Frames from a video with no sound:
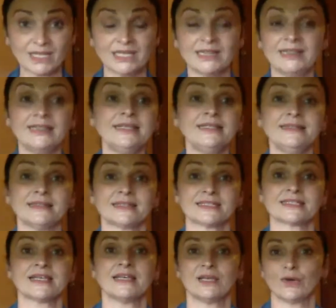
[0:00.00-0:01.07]

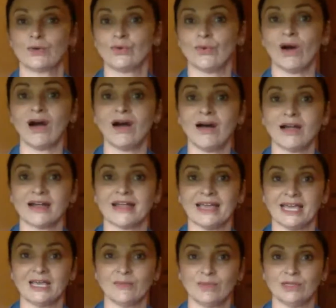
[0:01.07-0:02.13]
leaders who are
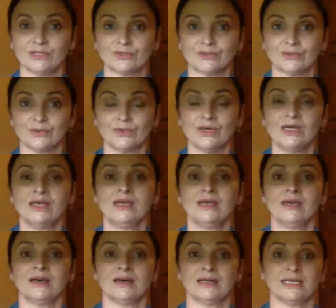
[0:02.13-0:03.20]
able to
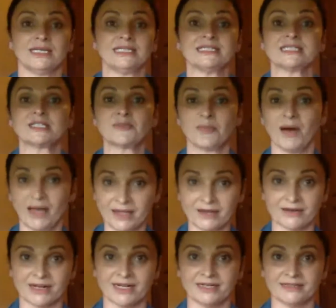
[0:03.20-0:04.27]

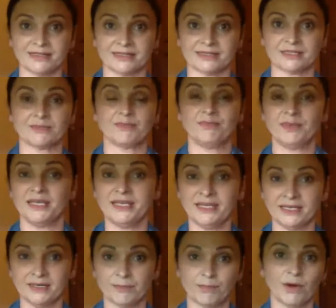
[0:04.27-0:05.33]
inspire others,
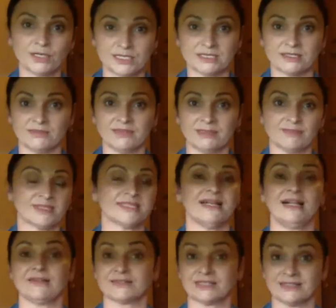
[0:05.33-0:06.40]
being positive
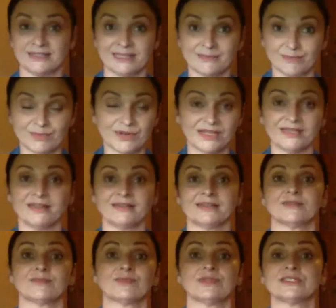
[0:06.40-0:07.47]
themselves, and then bringing
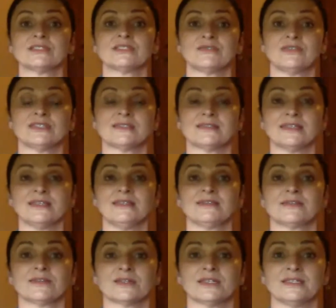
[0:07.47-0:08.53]
that positivism in
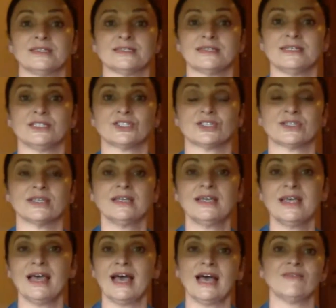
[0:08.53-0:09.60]
their organization,
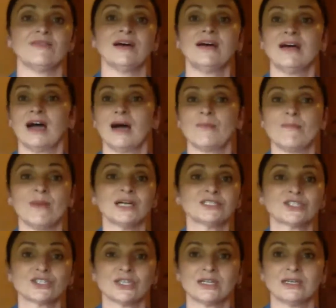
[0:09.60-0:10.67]
have a
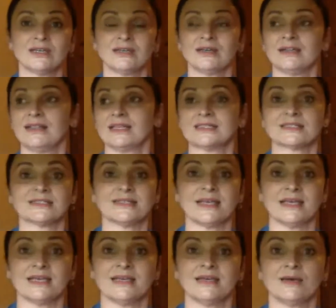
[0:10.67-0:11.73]
much, let's
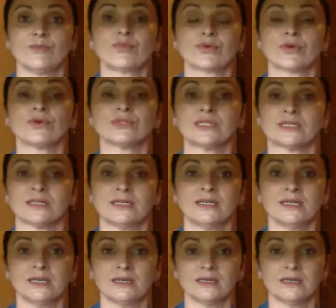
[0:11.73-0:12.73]
say, broader